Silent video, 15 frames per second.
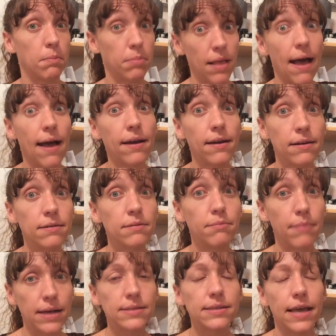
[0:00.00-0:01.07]
black
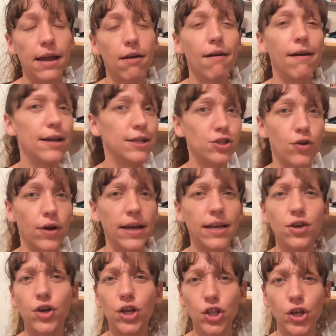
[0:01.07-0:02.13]
mascara. It's
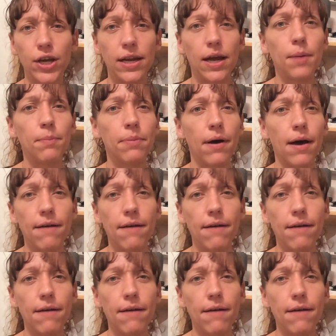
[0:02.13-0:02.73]
great. You can look it up.